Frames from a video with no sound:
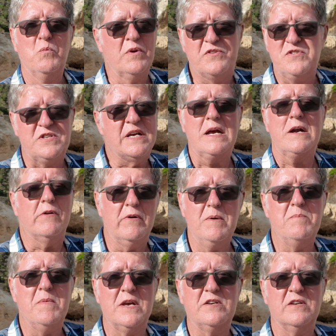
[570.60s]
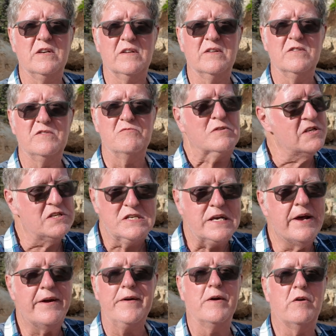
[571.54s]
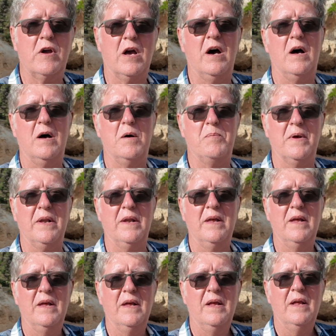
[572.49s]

with zero emissions, with zero carbon.